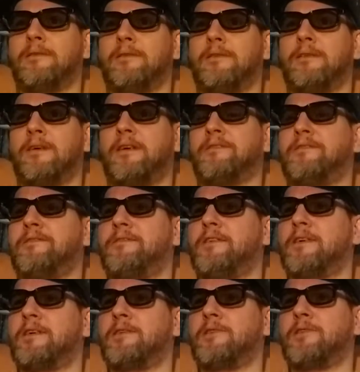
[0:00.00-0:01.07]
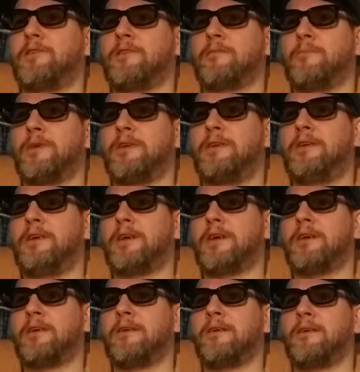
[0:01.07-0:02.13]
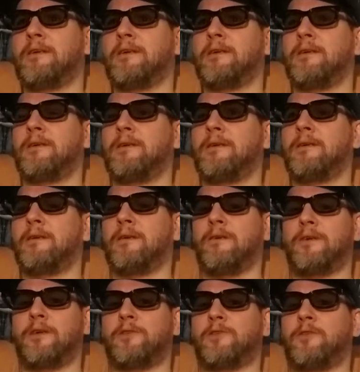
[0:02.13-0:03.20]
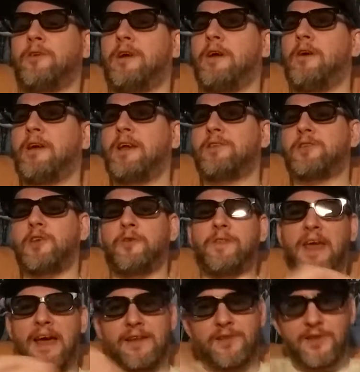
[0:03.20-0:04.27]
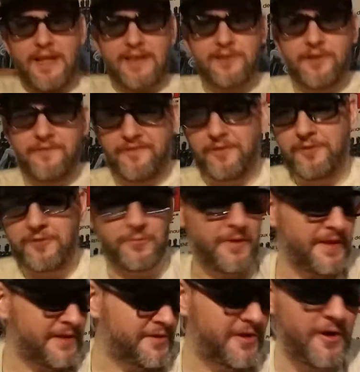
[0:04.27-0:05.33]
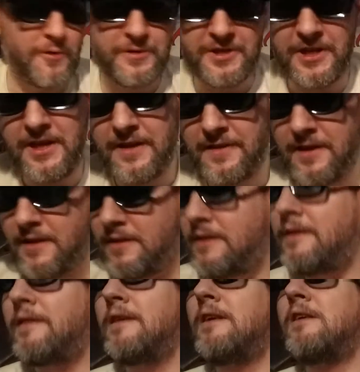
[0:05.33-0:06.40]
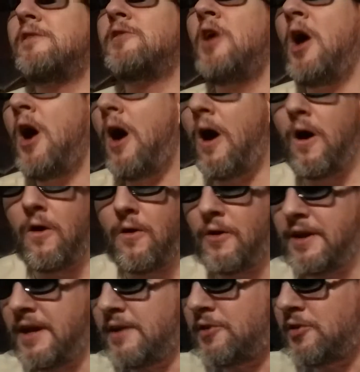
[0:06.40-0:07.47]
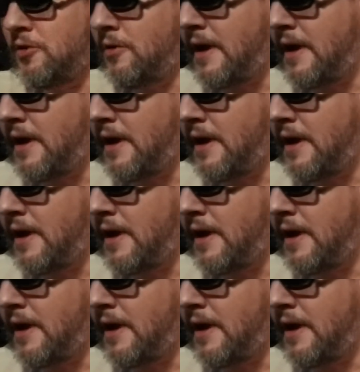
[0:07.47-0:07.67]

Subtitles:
Yeah, fucking suck my dick. Okay, sorry. Okay, so that's the first one. That's Gotye, and the thing is... Oh, okay, so